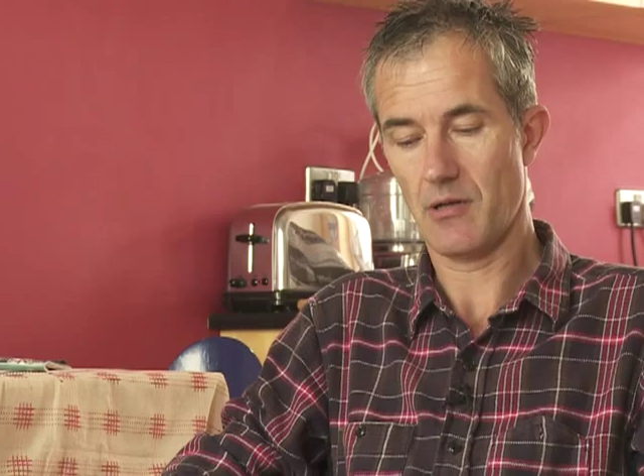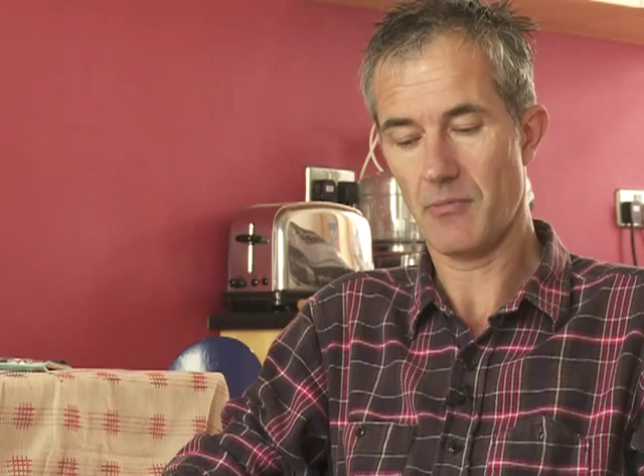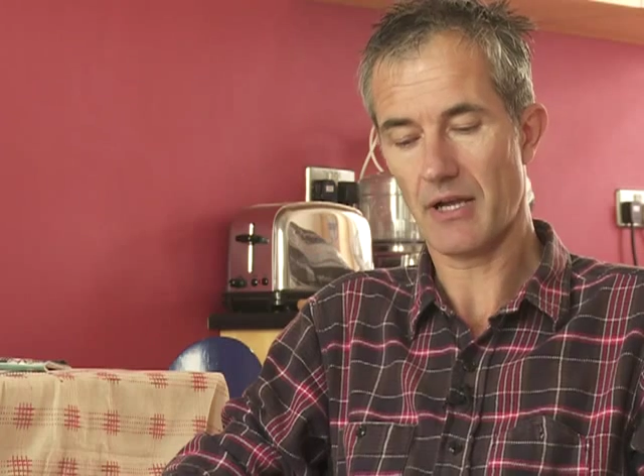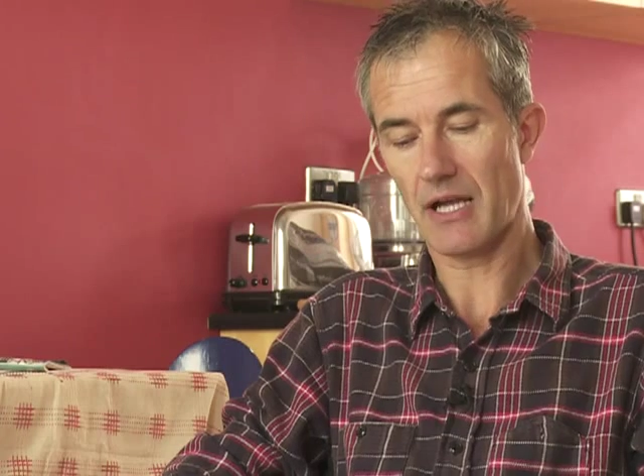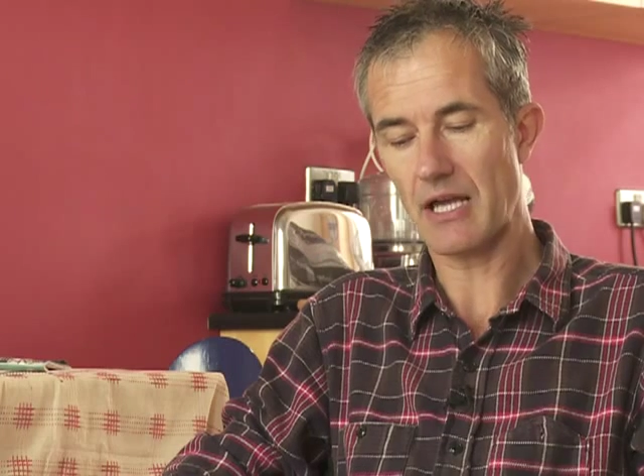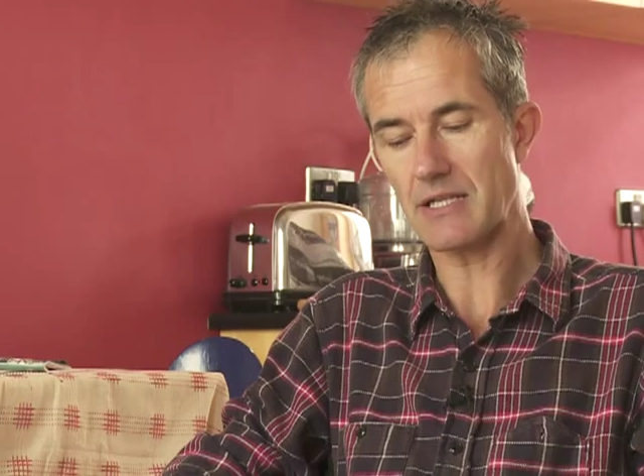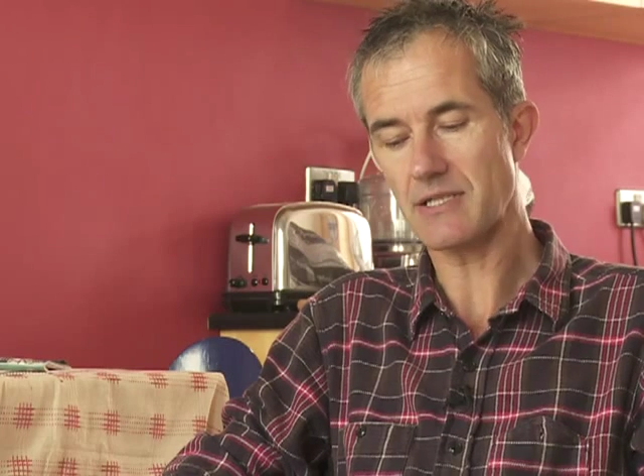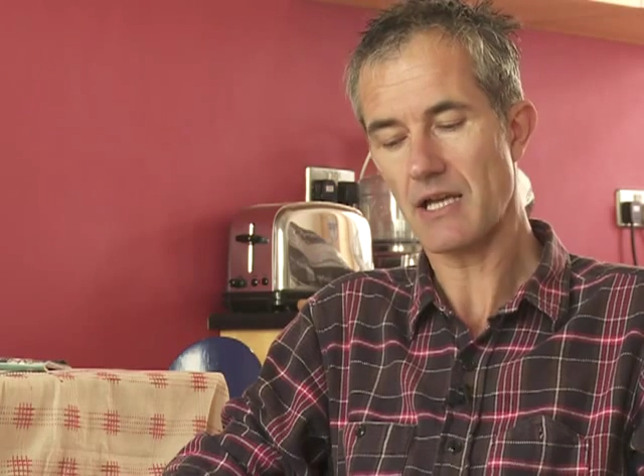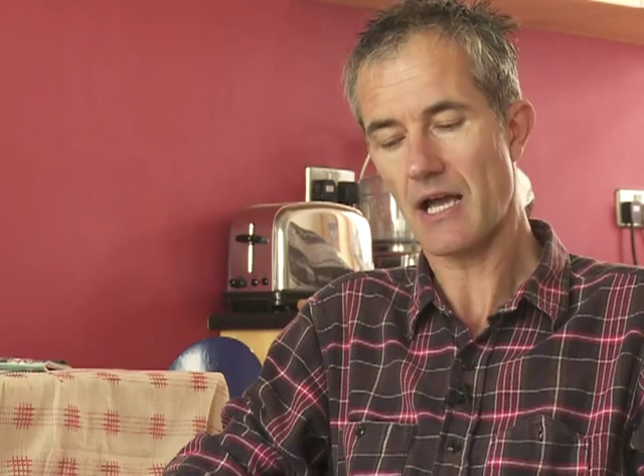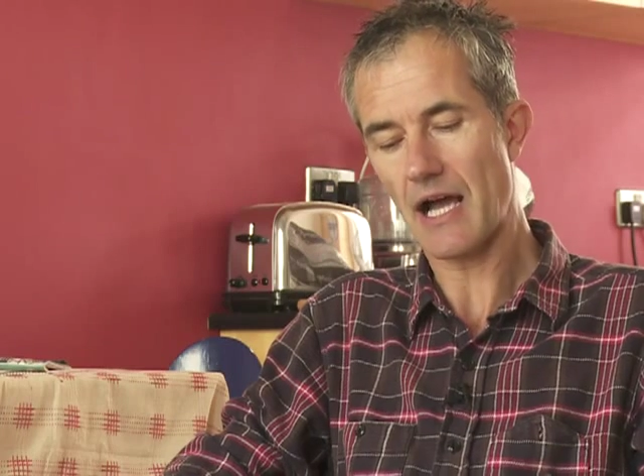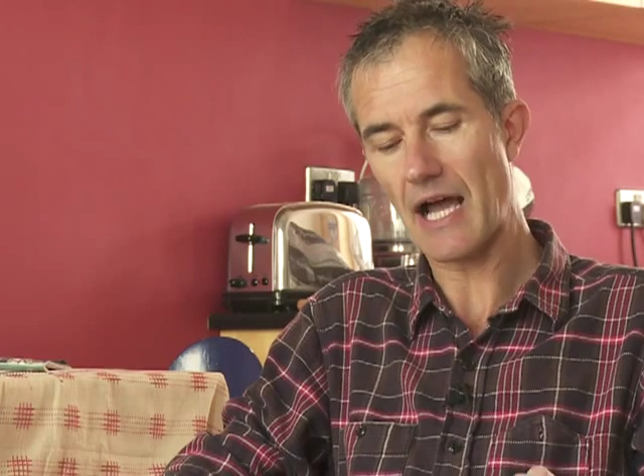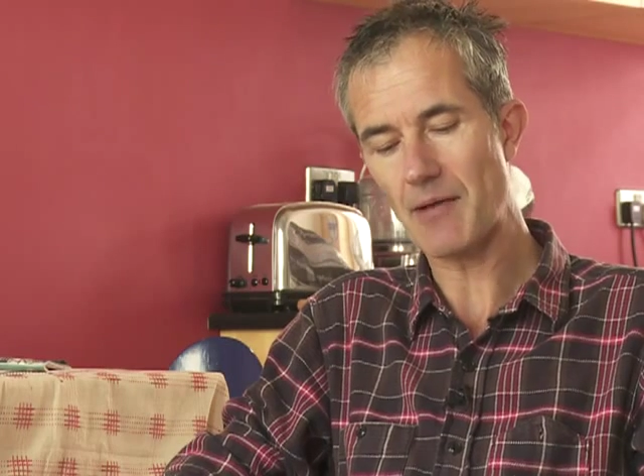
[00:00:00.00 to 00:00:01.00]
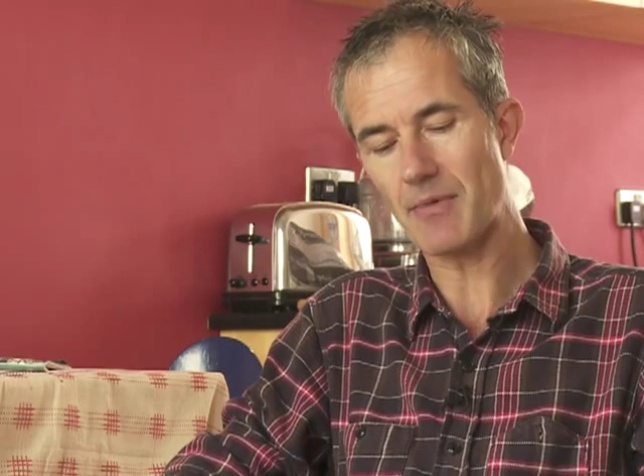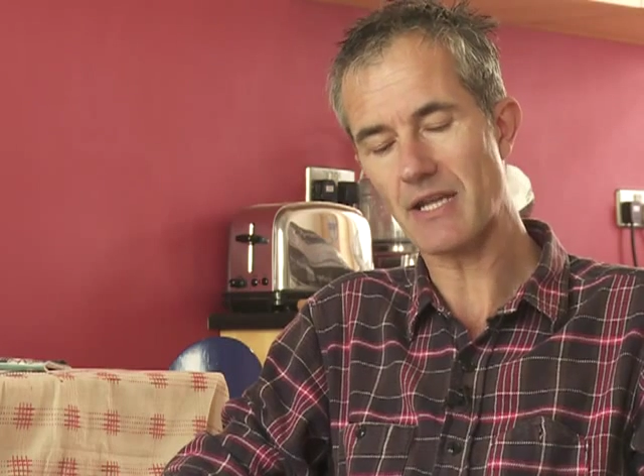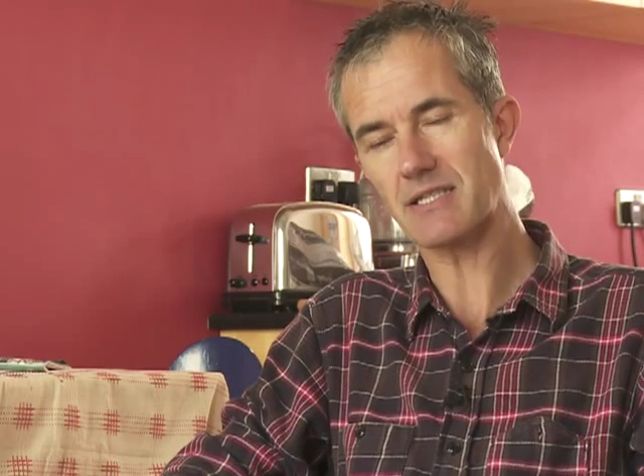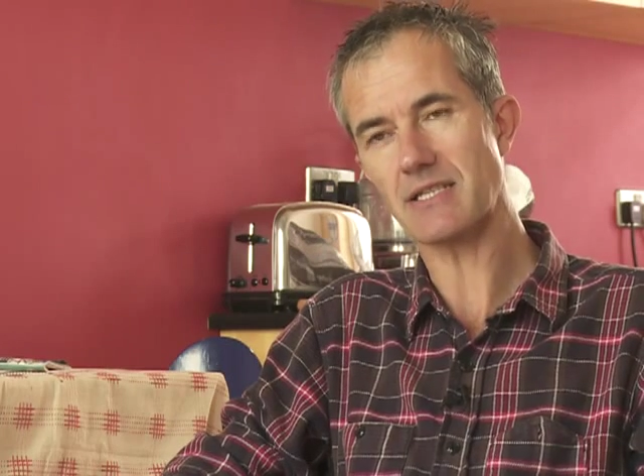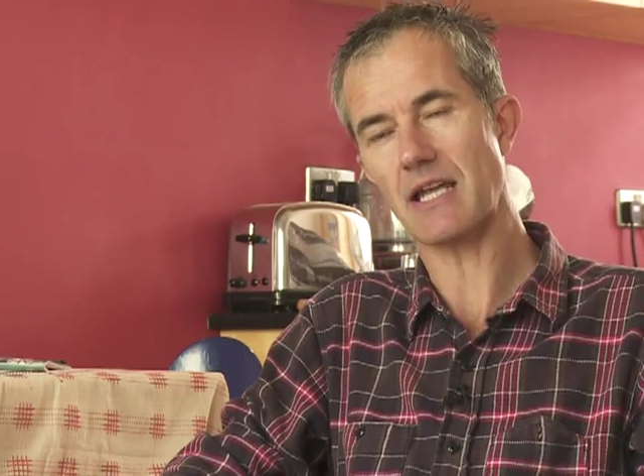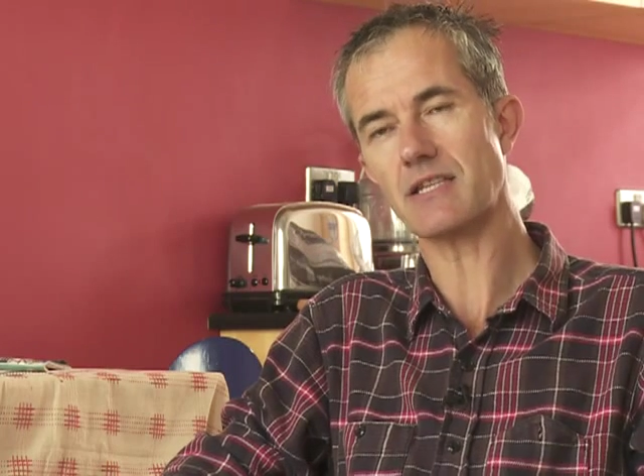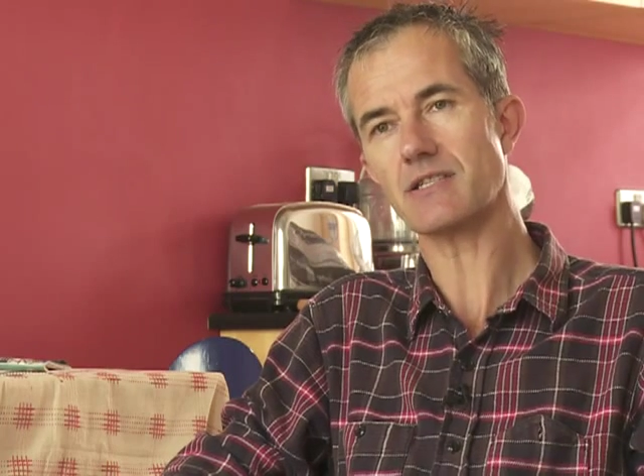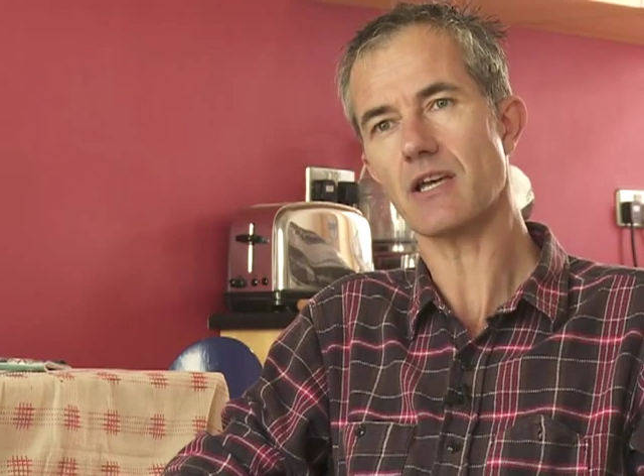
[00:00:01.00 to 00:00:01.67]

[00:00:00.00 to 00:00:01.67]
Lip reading: Because I am, in a sense,